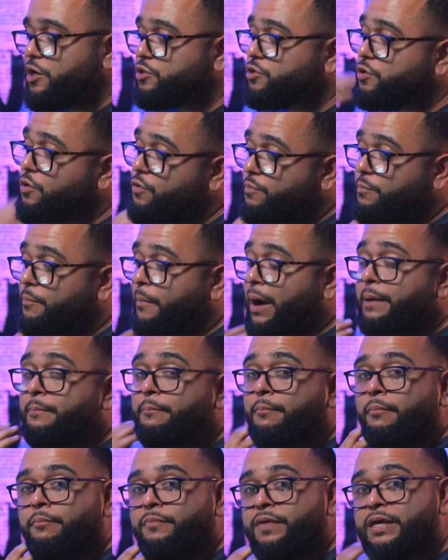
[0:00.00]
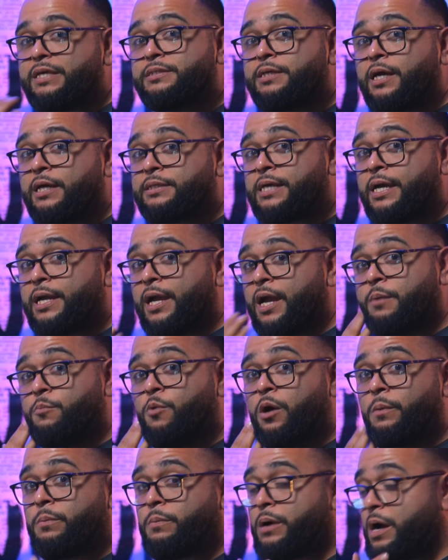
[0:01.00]
So these days I care
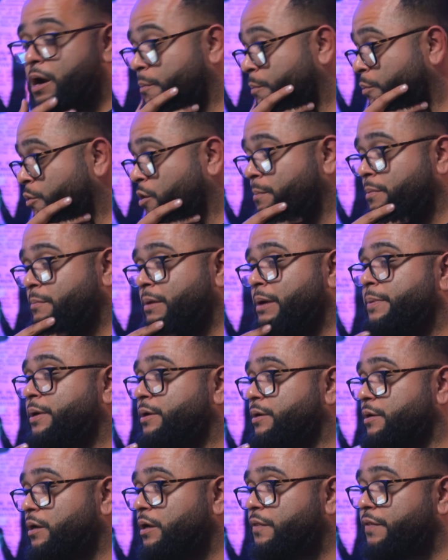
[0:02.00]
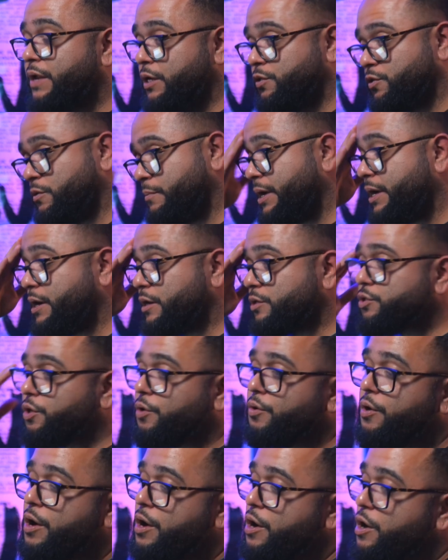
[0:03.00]
more about my beard than I do my hair.
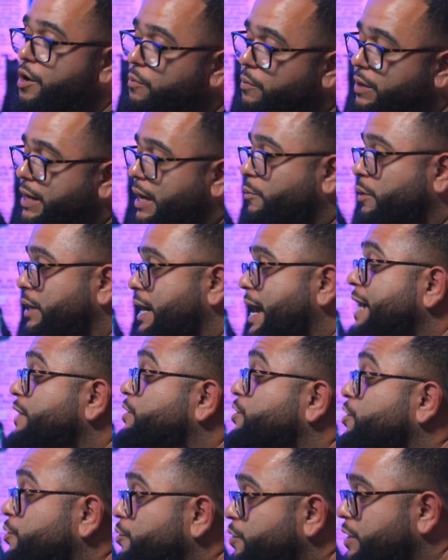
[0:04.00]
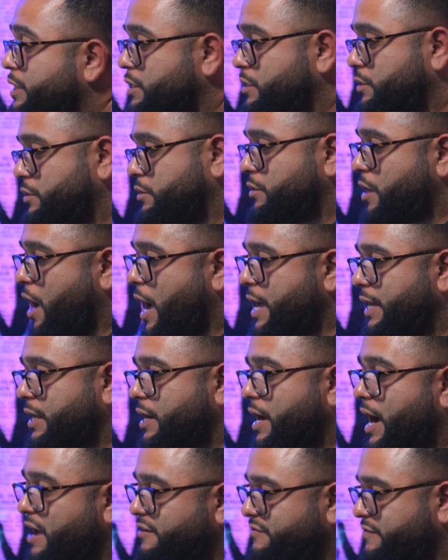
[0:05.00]
So what I do is I
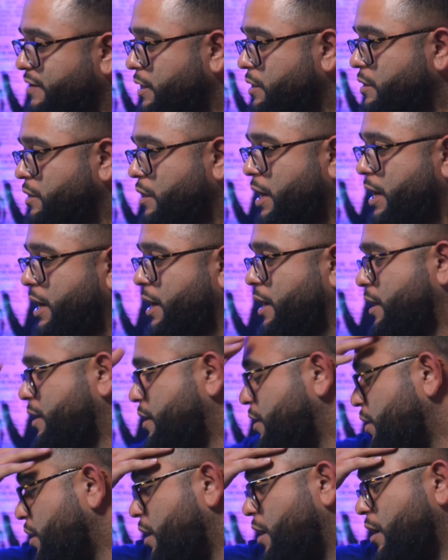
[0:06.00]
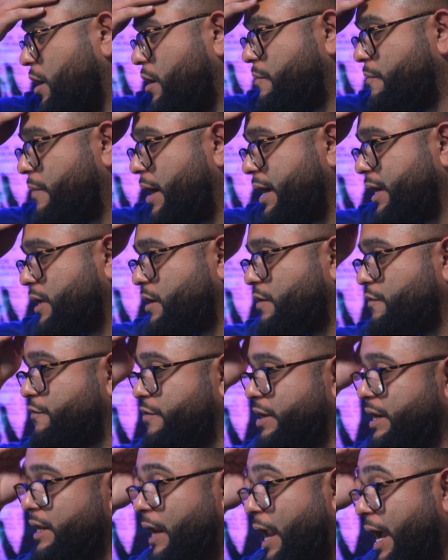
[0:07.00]
get a high fade, and I get a
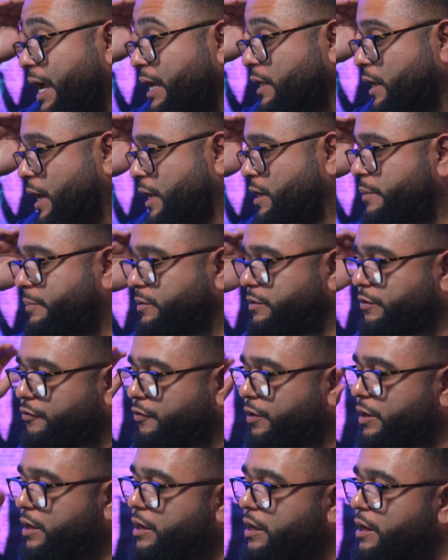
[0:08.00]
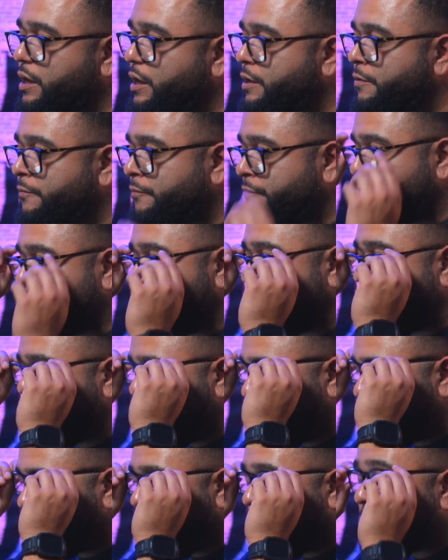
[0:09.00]
very light line up in the front,
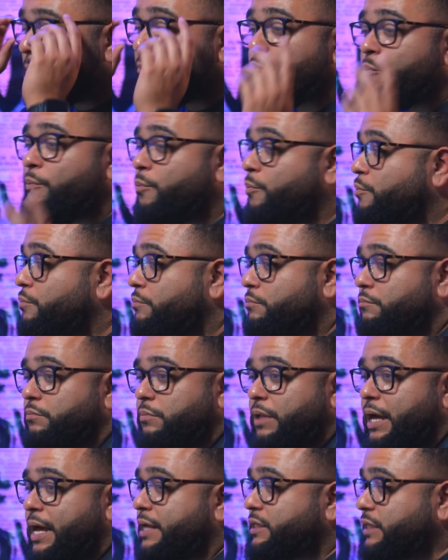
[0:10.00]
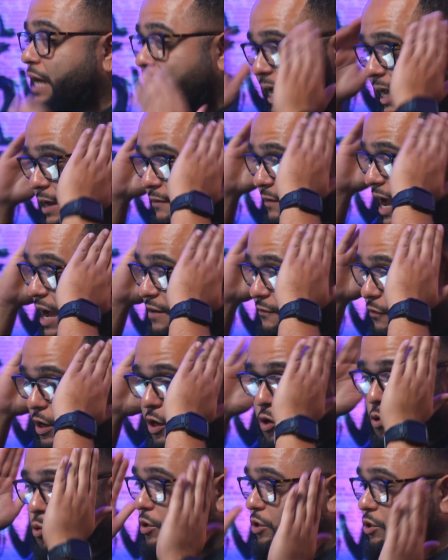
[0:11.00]
and I have
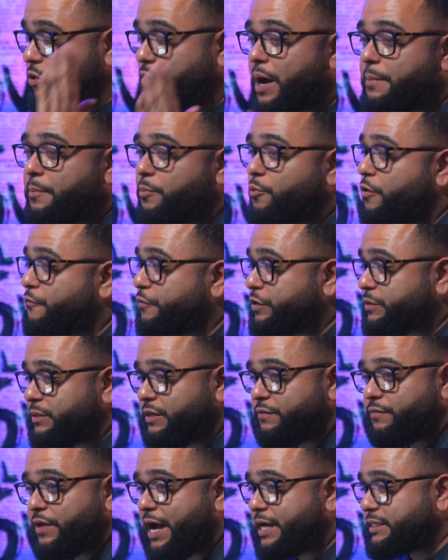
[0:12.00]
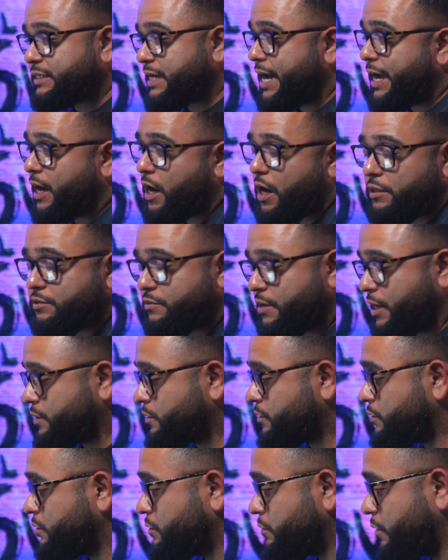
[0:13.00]
very coarse, so I'm going for something that has high
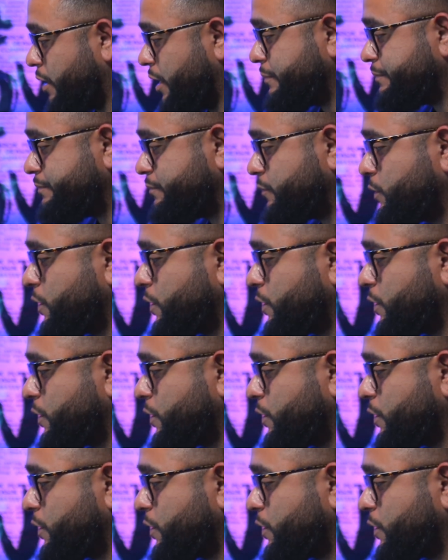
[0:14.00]
contrast, right?